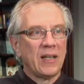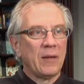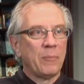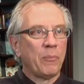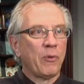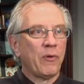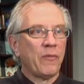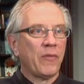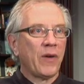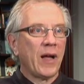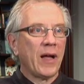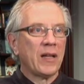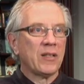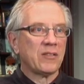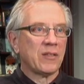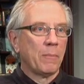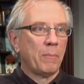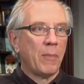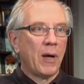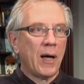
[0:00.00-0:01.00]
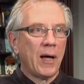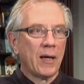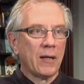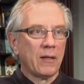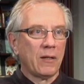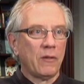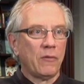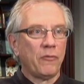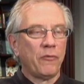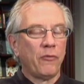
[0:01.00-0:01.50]
It provides a
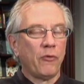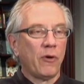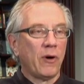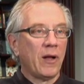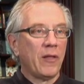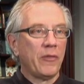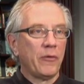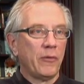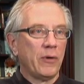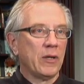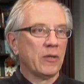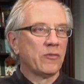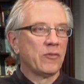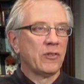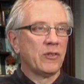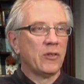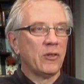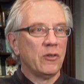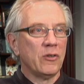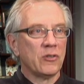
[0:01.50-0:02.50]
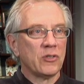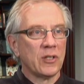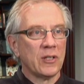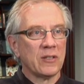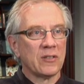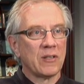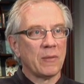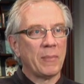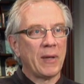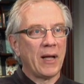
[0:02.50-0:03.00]
model for other
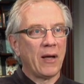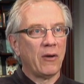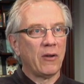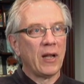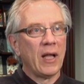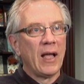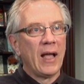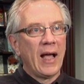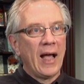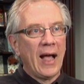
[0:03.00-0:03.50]
institutions about